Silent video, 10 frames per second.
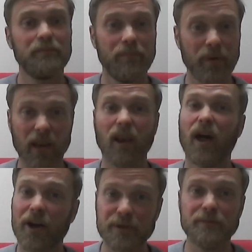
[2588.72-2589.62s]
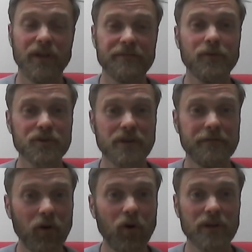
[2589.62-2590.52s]
but a lot of people
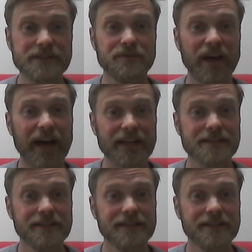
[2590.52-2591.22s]
unfortunately fall into that.